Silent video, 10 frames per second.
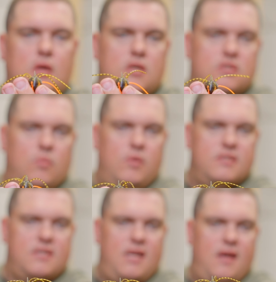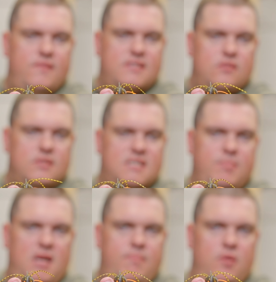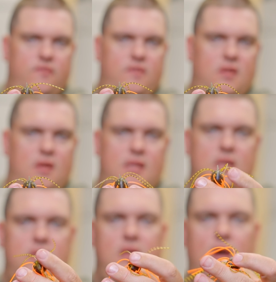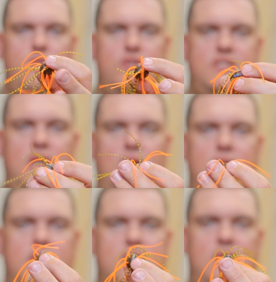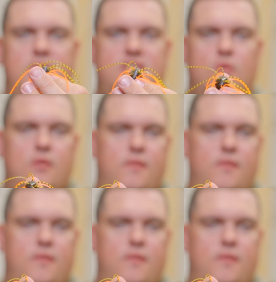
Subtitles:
So one is gonna have this little spike built in, and then the other side is gonna be sort